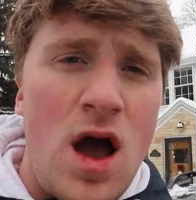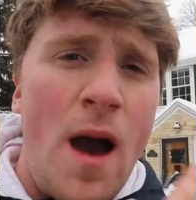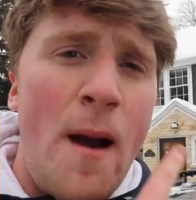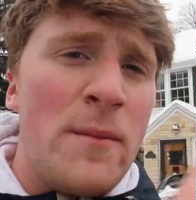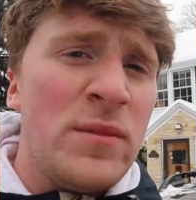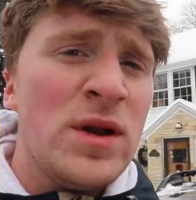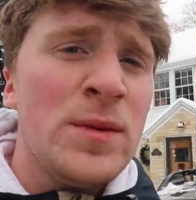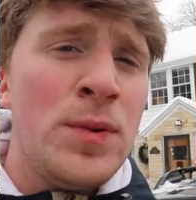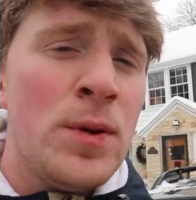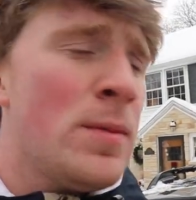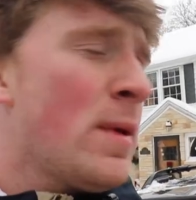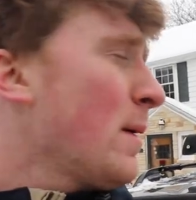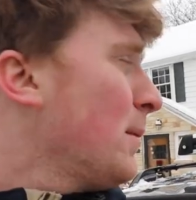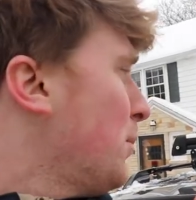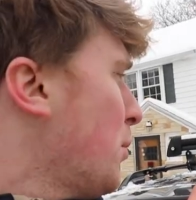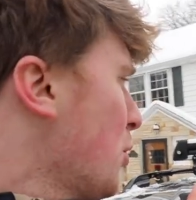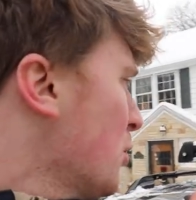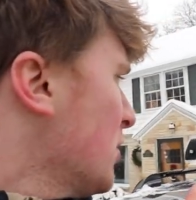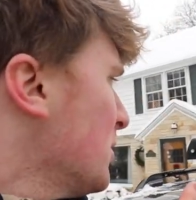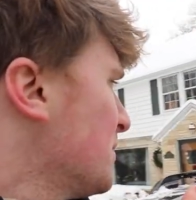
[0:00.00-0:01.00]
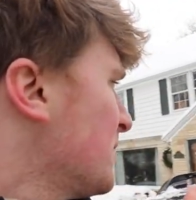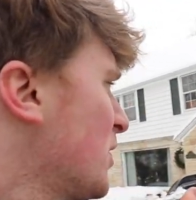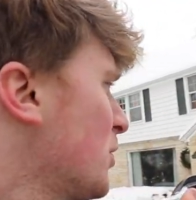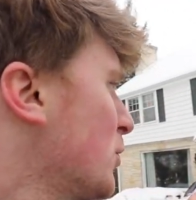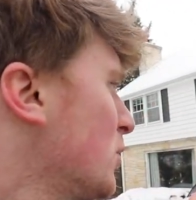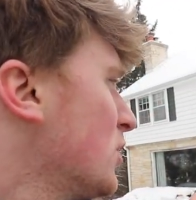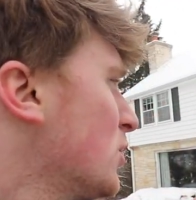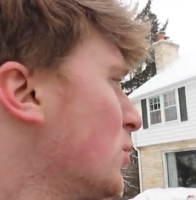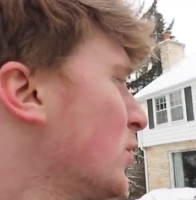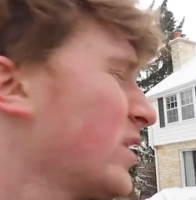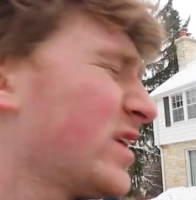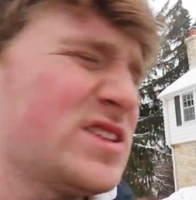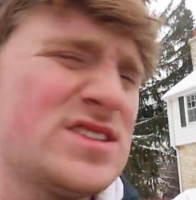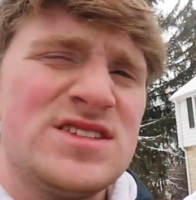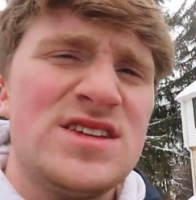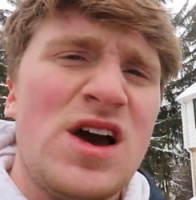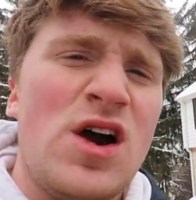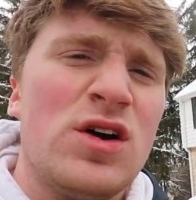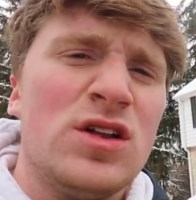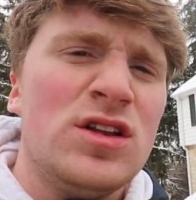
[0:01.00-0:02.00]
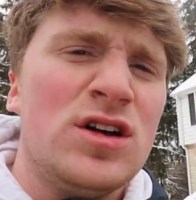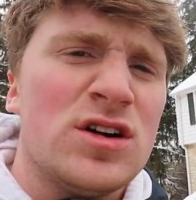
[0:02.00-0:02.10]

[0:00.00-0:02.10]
I'm gonna put my board up there real quick and see how it